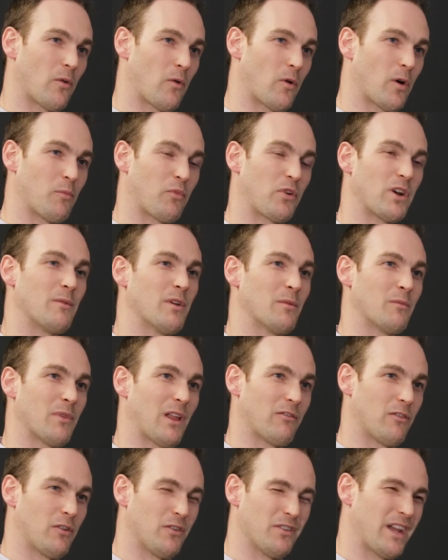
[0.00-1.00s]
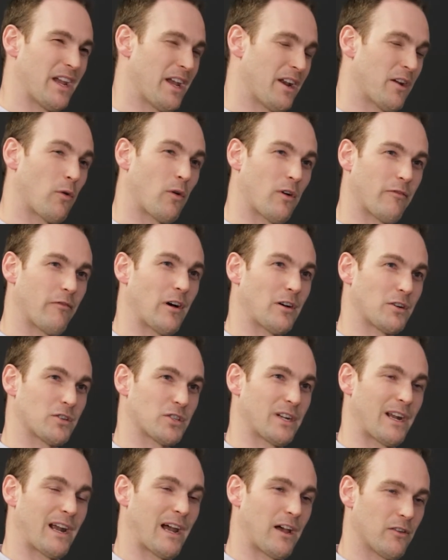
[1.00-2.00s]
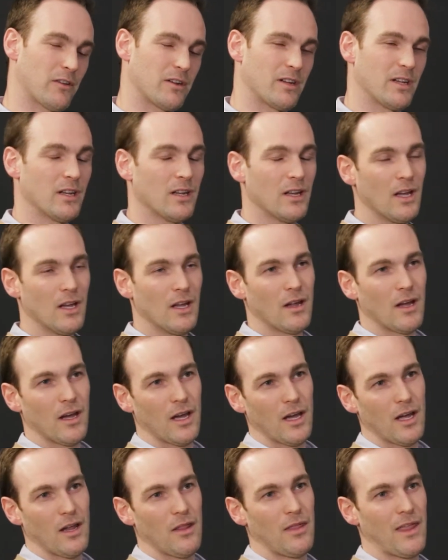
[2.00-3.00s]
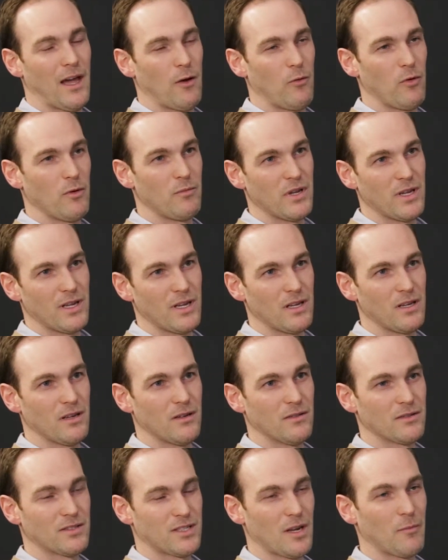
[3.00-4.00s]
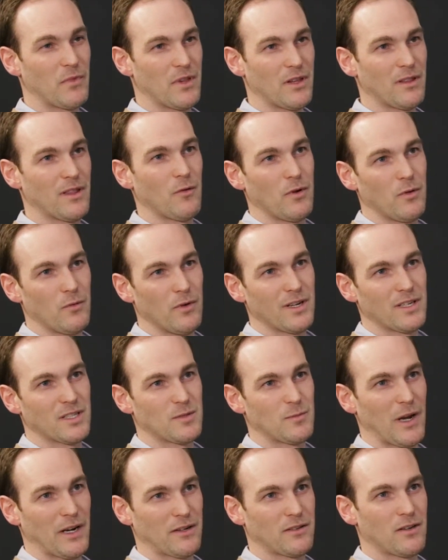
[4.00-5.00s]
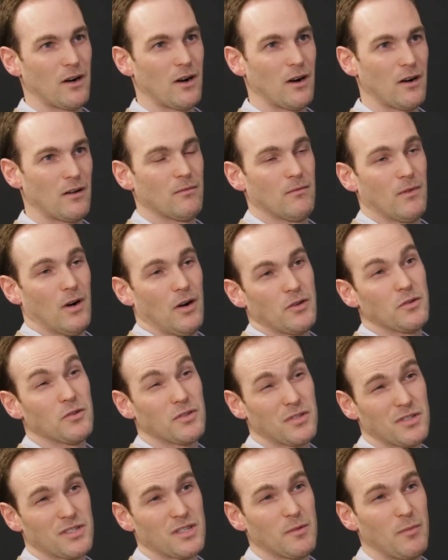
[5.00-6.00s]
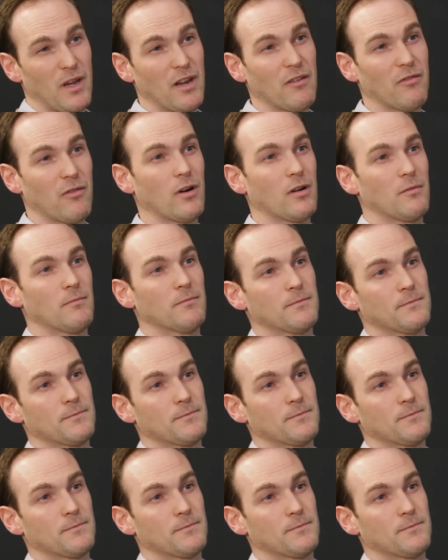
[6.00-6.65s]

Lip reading: or premium level data or functionality, that would be something that we would expect our users to pay for.